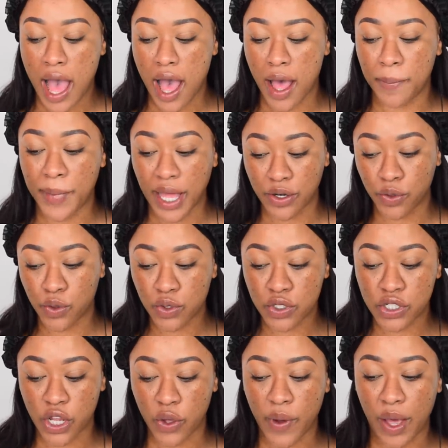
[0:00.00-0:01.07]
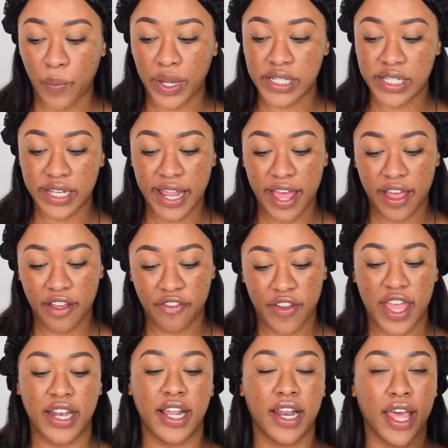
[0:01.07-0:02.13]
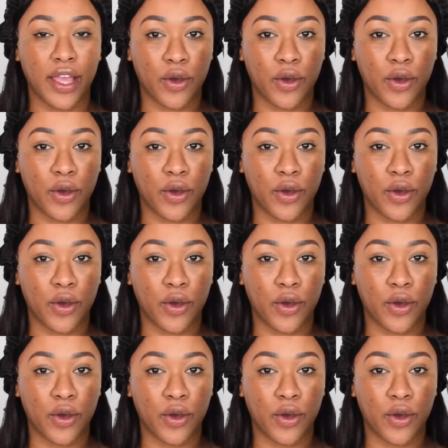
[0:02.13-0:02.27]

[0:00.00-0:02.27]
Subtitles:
And also, I went to their event and